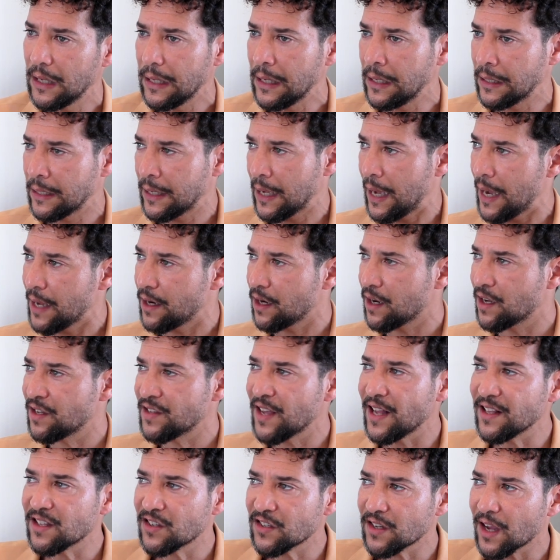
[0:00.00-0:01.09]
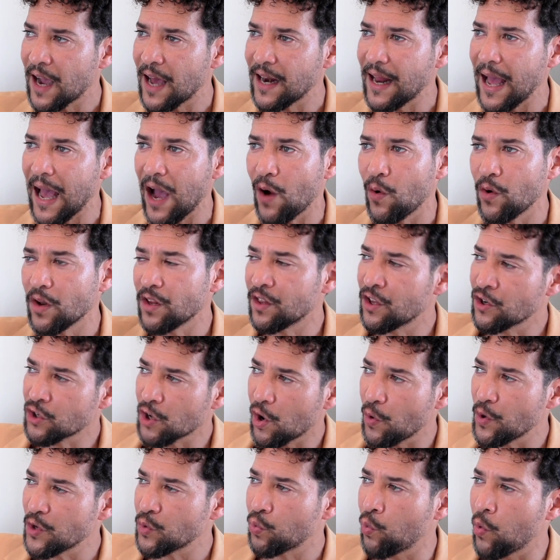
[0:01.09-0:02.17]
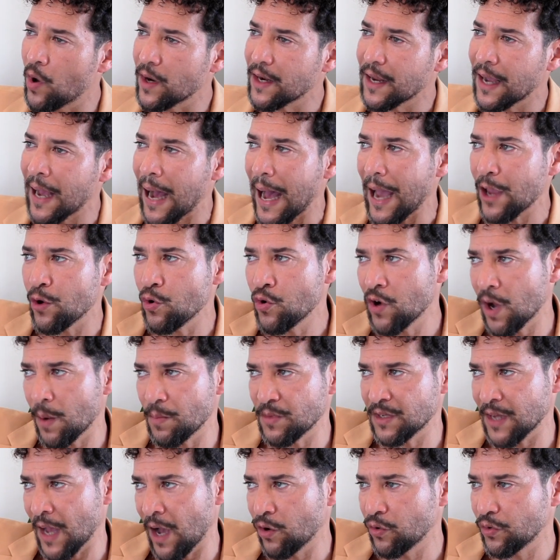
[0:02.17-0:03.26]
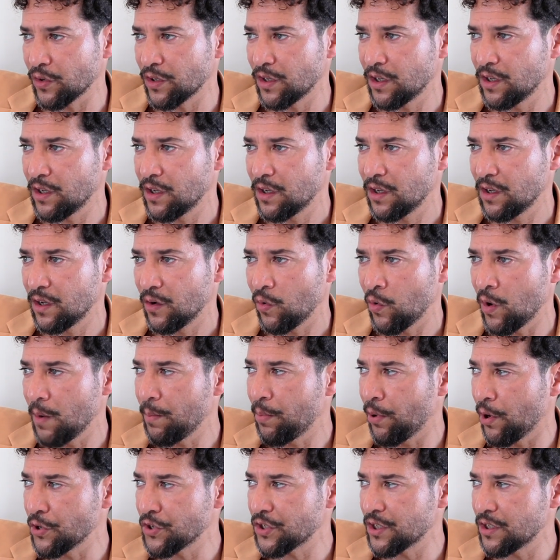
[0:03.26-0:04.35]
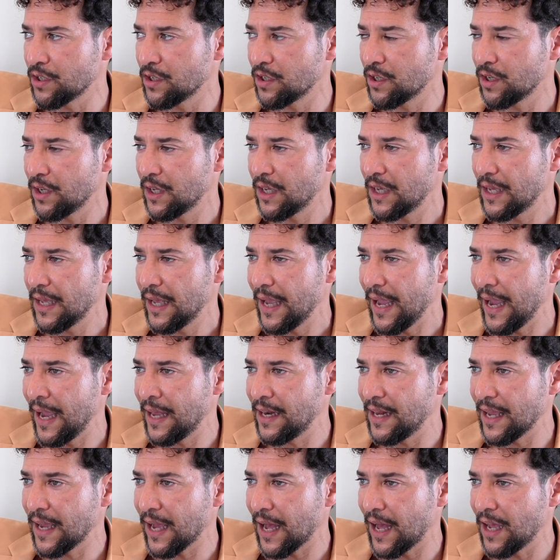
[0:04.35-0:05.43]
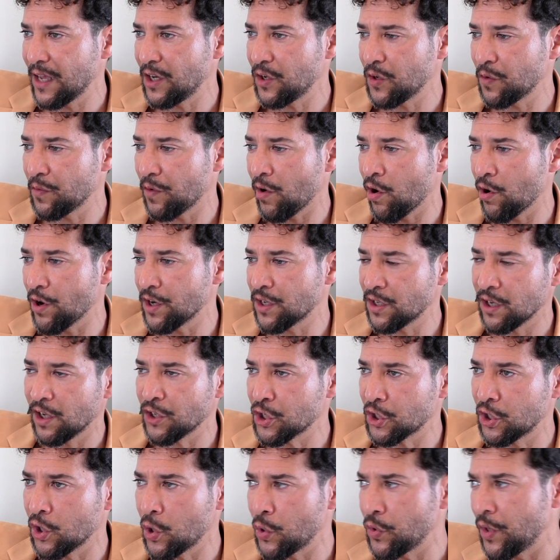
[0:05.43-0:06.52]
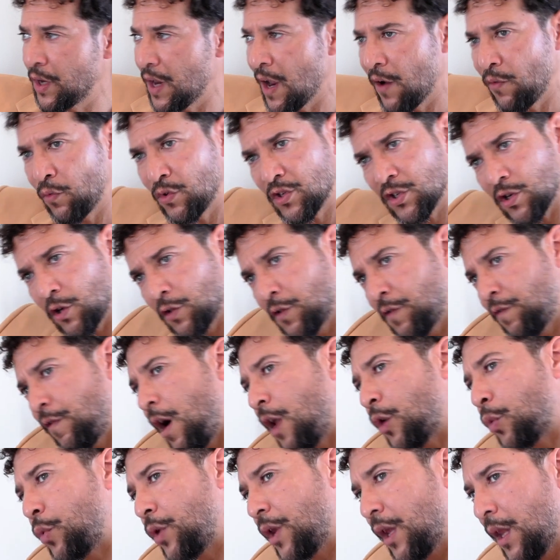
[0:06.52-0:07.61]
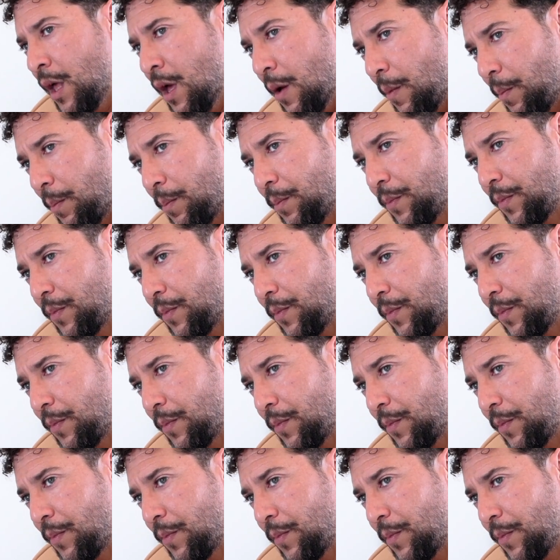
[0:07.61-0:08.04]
it kind of, because that's kind of how, there's always one guy who comes out, one person, and they kind of are a touchstone and everyone starts following them.